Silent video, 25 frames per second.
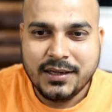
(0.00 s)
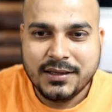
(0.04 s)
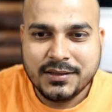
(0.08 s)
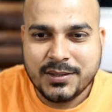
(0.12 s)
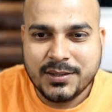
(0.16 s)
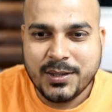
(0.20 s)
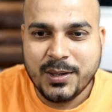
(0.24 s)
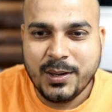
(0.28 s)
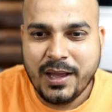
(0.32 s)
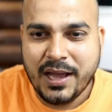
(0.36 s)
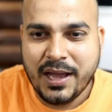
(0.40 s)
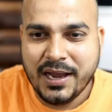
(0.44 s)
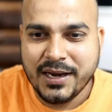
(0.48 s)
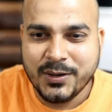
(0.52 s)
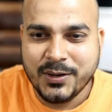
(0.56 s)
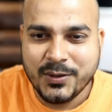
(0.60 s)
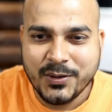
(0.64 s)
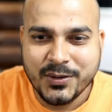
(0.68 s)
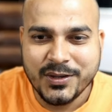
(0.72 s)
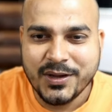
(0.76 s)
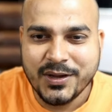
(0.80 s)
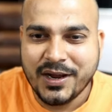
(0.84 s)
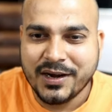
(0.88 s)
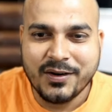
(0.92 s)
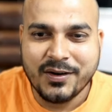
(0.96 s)
So I
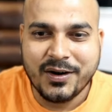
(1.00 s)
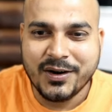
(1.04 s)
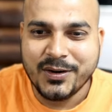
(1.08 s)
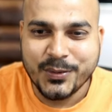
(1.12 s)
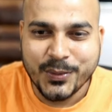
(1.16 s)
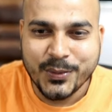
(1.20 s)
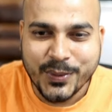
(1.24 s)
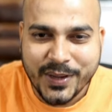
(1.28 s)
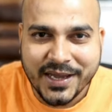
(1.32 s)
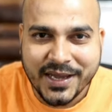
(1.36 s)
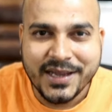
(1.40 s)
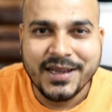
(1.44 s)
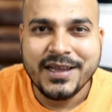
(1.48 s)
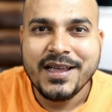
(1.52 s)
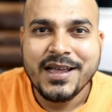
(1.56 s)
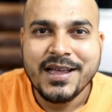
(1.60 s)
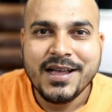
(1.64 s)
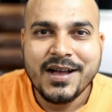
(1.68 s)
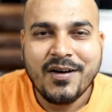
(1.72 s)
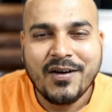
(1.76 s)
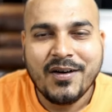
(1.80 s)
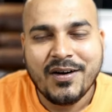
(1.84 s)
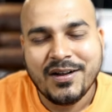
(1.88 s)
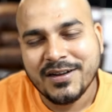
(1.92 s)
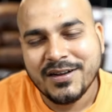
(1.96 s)
know you are not doing
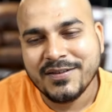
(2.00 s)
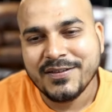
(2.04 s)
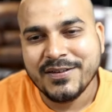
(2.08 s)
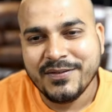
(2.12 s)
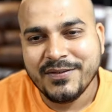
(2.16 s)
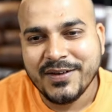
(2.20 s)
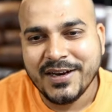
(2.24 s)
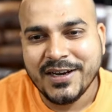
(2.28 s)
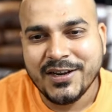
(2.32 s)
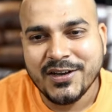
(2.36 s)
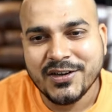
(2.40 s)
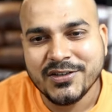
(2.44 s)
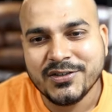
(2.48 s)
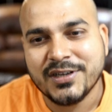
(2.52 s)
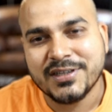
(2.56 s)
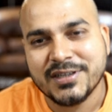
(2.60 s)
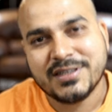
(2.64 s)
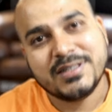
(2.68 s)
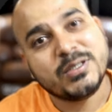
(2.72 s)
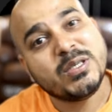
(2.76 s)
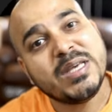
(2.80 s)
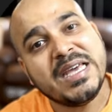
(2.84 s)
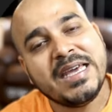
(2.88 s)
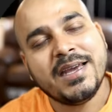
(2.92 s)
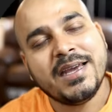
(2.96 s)
all of the videos you're
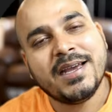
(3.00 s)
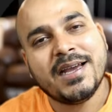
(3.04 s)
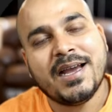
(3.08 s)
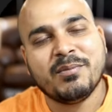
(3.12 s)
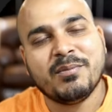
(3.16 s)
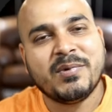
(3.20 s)
seeing.